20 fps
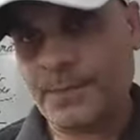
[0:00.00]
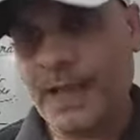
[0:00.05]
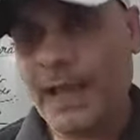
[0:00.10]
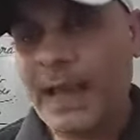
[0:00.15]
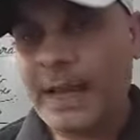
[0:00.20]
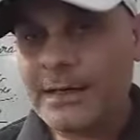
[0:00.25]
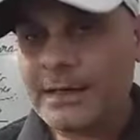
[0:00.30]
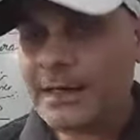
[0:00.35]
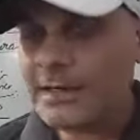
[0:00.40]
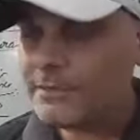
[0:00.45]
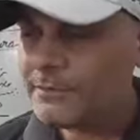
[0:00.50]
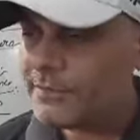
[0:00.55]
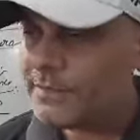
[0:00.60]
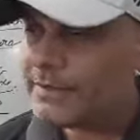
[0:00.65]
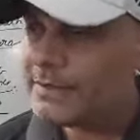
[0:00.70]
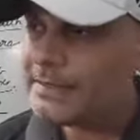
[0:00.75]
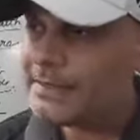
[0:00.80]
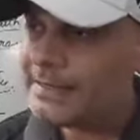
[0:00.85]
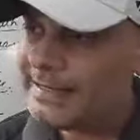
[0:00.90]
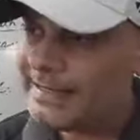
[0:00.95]
and it
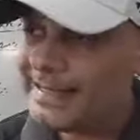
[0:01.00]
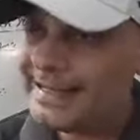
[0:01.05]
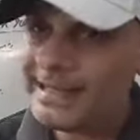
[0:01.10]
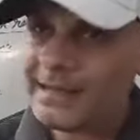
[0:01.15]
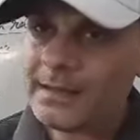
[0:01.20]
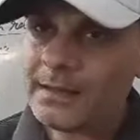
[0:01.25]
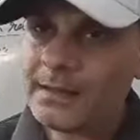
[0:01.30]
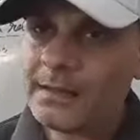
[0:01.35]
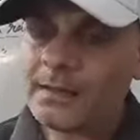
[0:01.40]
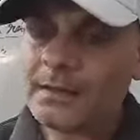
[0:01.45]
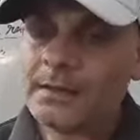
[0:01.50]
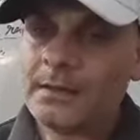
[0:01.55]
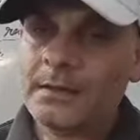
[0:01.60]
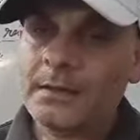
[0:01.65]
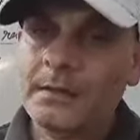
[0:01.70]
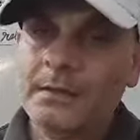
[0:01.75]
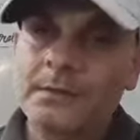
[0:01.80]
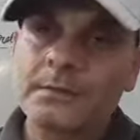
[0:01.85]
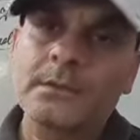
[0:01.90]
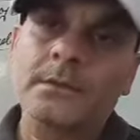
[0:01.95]
will delay
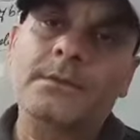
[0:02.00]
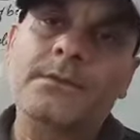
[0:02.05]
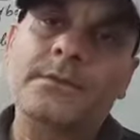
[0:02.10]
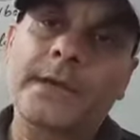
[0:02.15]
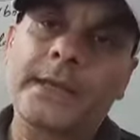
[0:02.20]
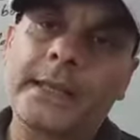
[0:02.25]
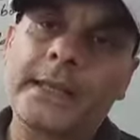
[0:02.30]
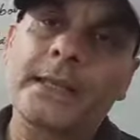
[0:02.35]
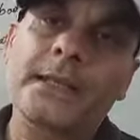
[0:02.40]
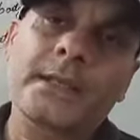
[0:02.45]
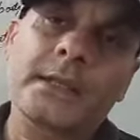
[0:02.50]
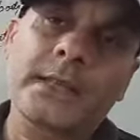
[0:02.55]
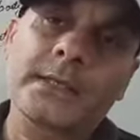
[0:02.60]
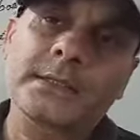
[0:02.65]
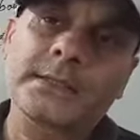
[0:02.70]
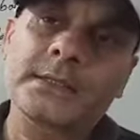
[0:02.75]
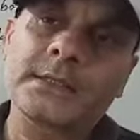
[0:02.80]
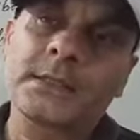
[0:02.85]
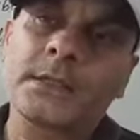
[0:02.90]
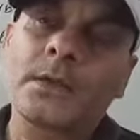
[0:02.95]
the
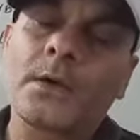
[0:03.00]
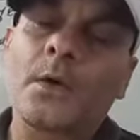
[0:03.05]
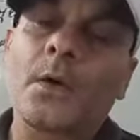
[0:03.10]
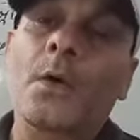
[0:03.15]
fatigueness